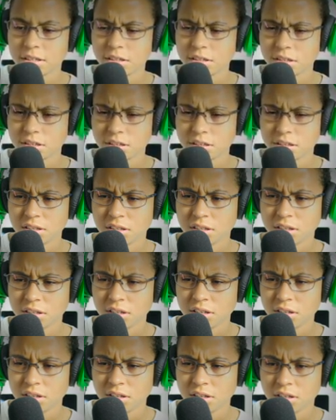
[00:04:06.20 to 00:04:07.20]

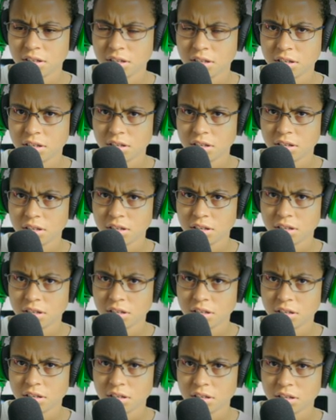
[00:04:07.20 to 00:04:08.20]

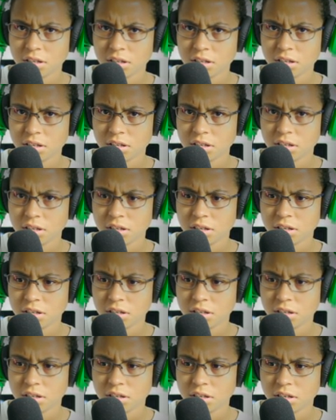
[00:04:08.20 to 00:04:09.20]

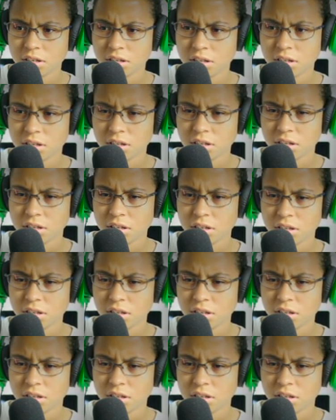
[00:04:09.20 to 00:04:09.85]
Nobody speaks.